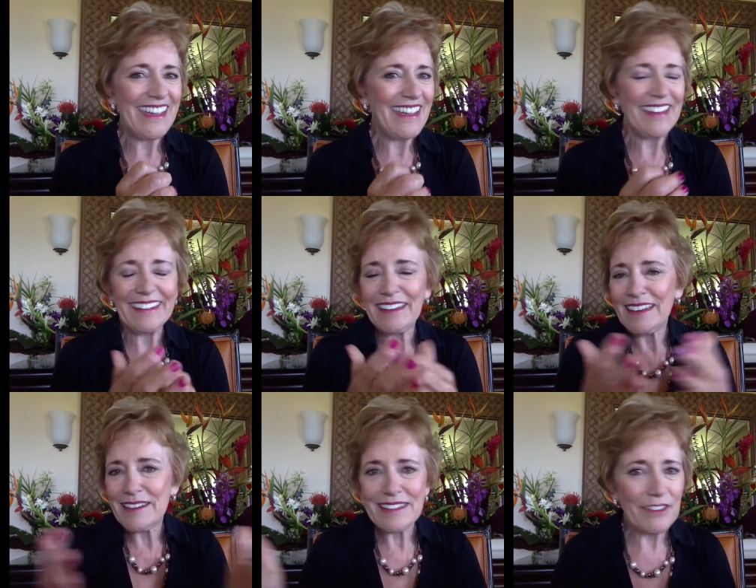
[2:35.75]
It,
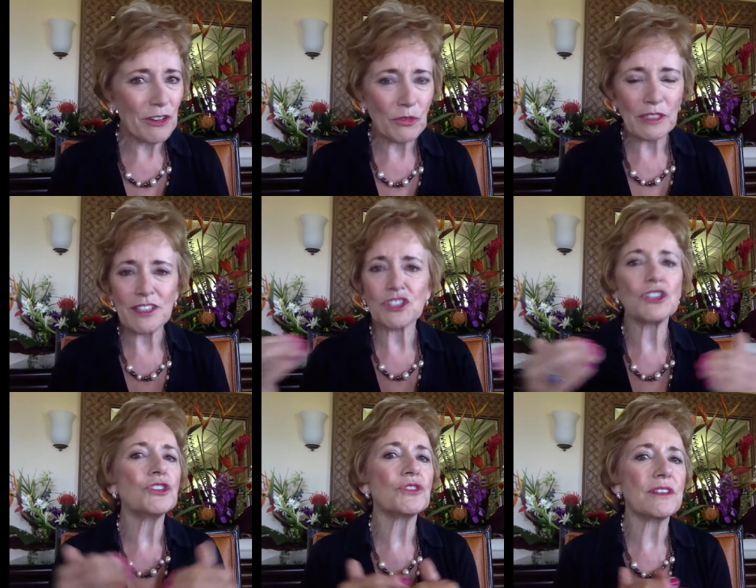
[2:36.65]
different
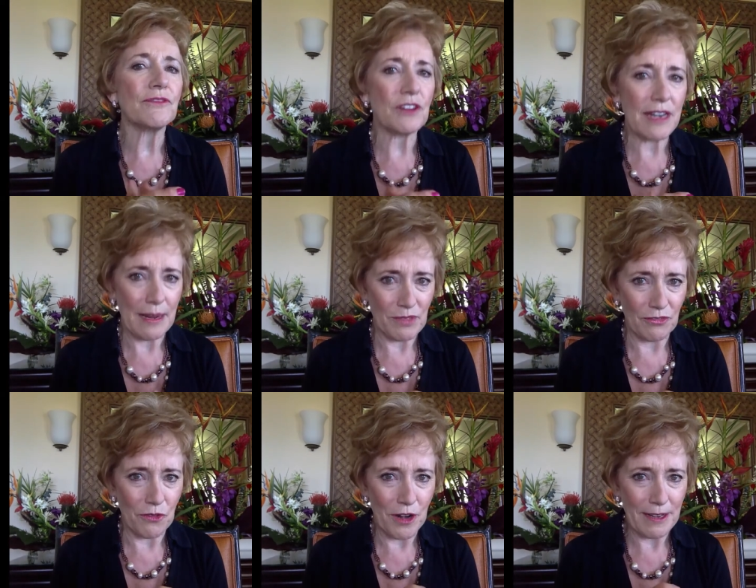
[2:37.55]
religions use different names
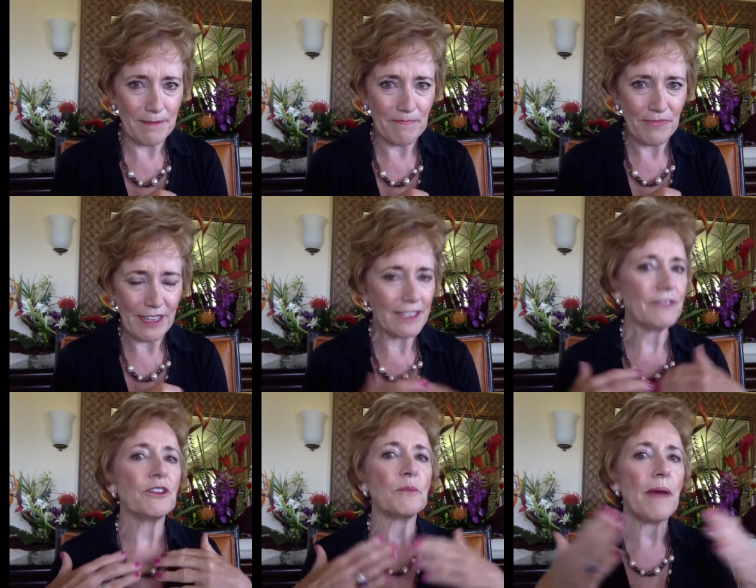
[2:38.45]
for it.
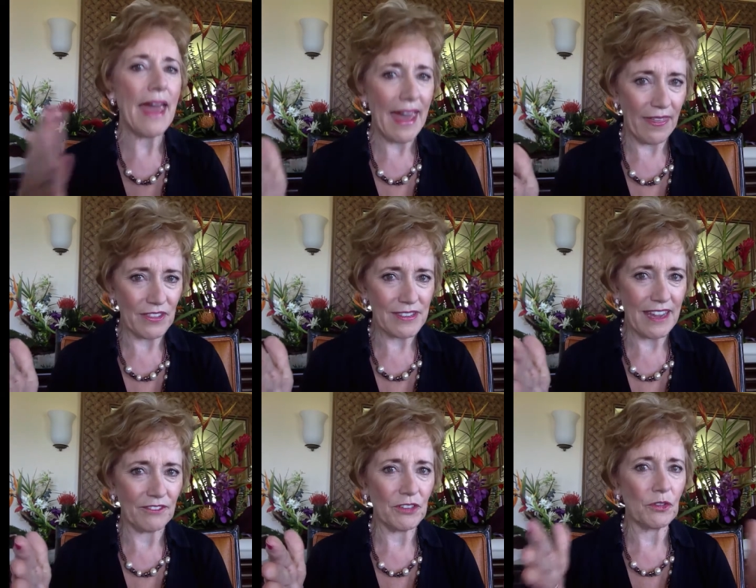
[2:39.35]
Different paths
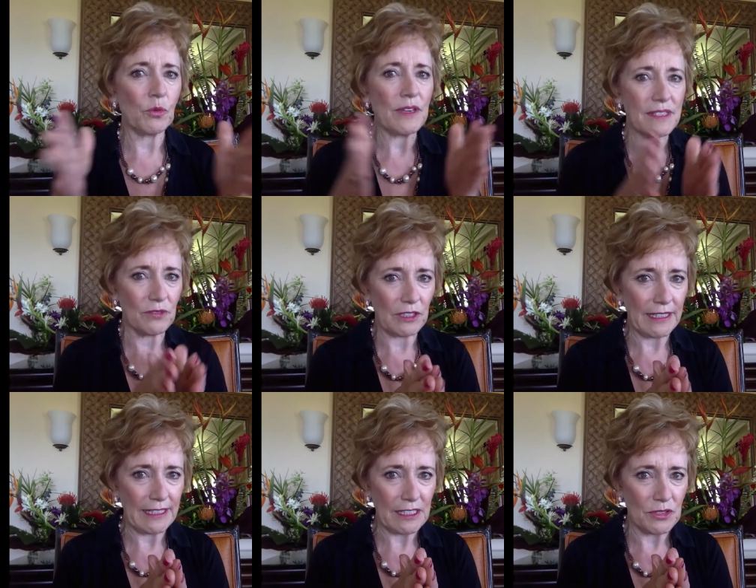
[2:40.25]
have different ways of
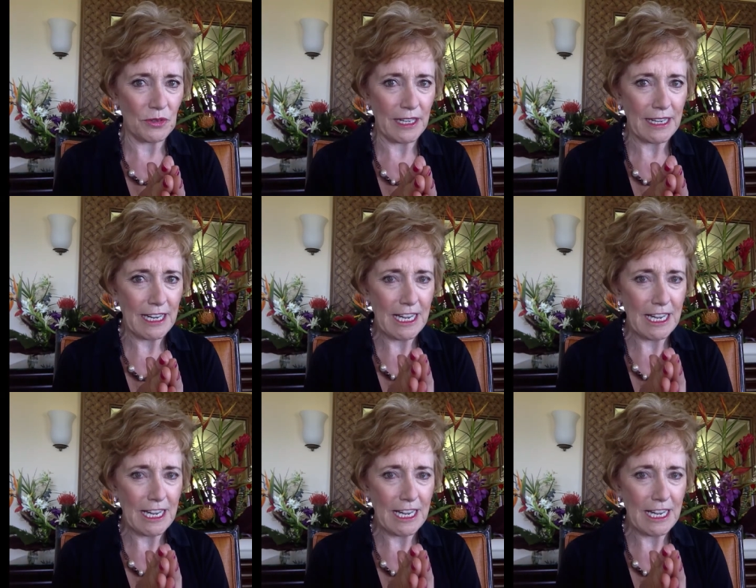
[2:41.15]
relating to it.